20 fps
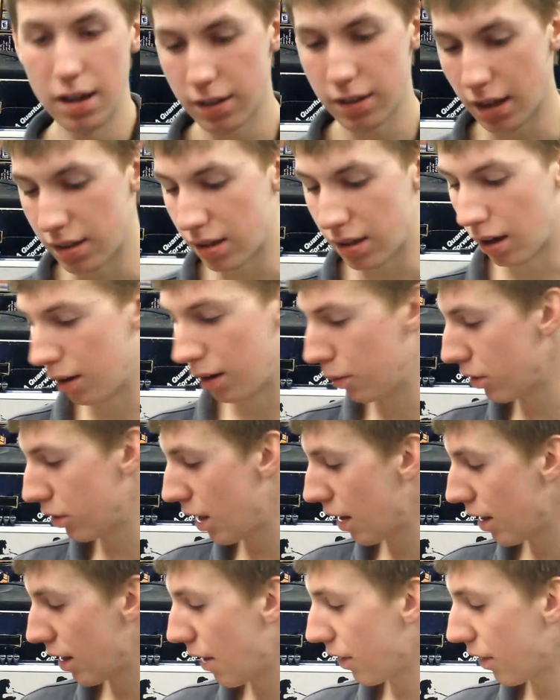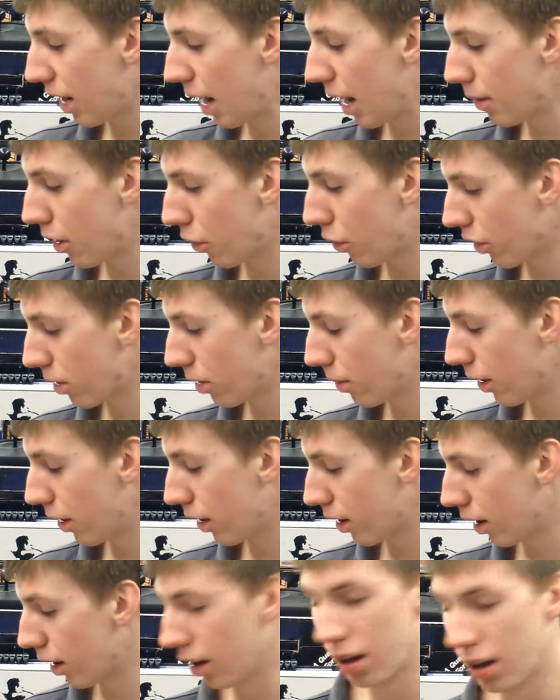So it never came to North
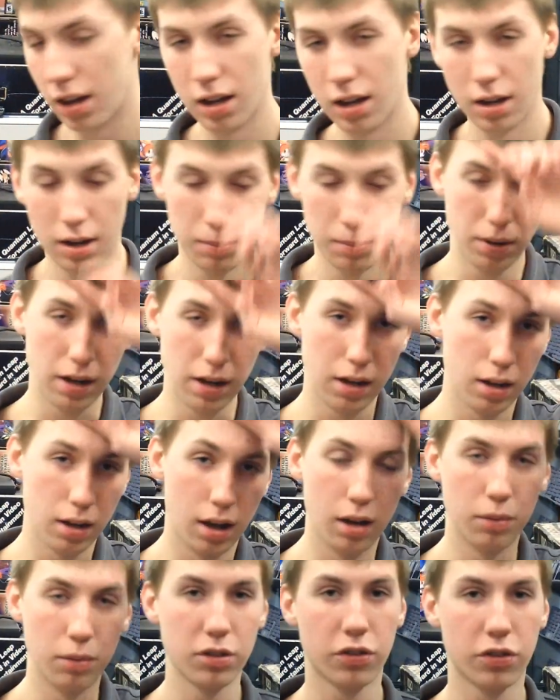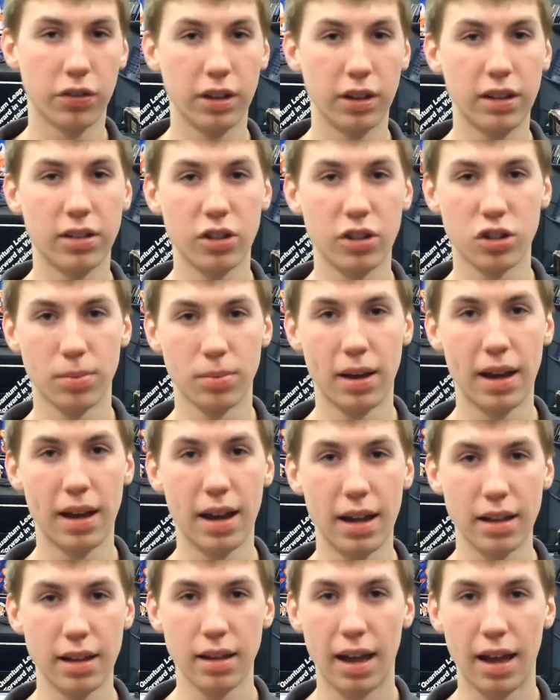America, but it was released in
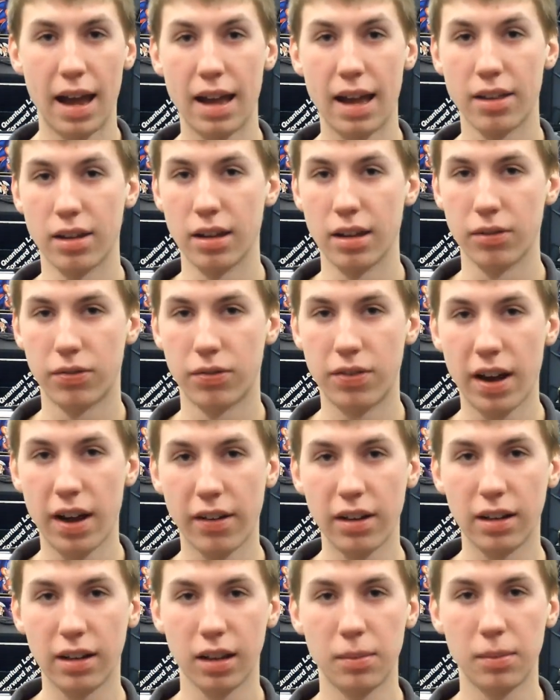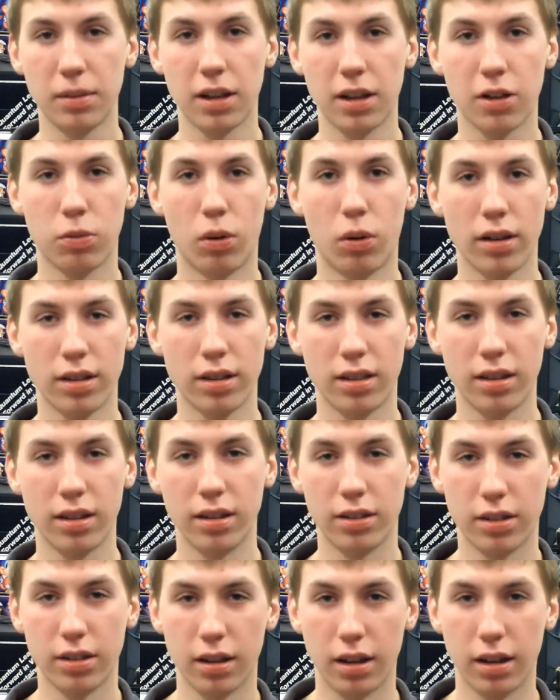Japan and in very limited
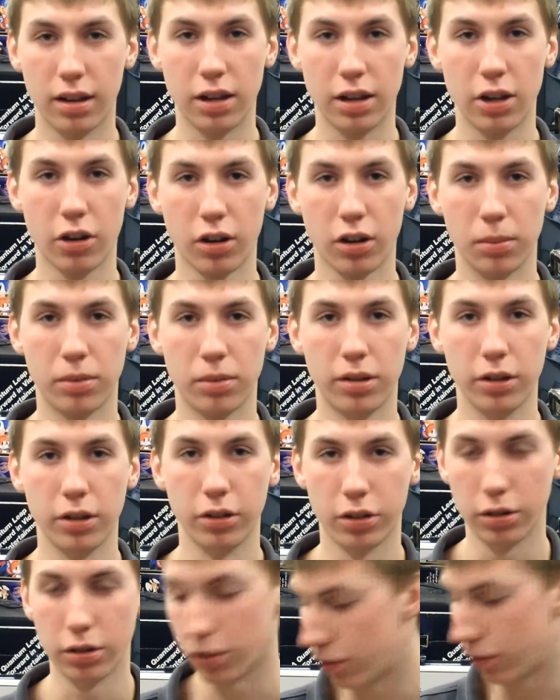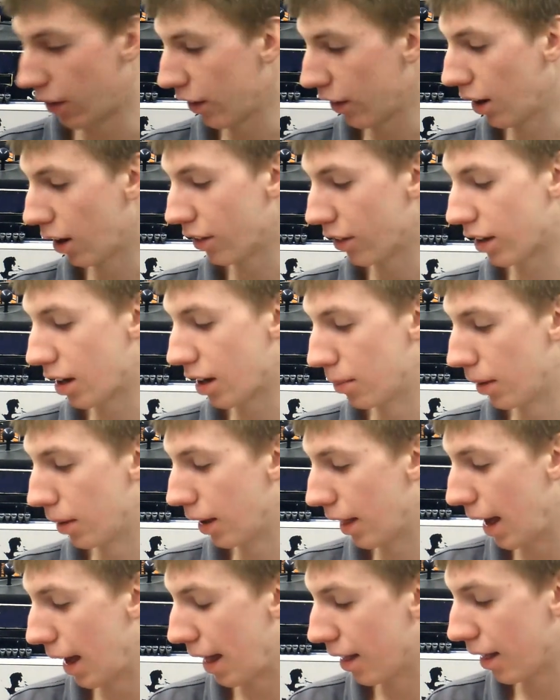quantities in Europe too. So it's very hard to come
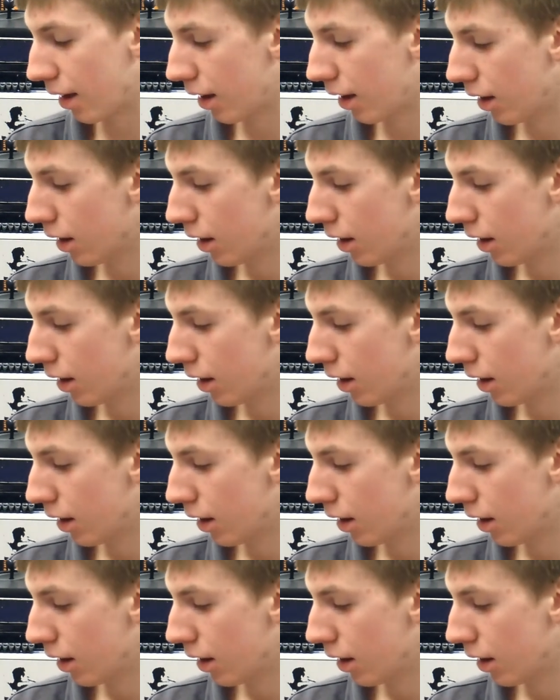by that.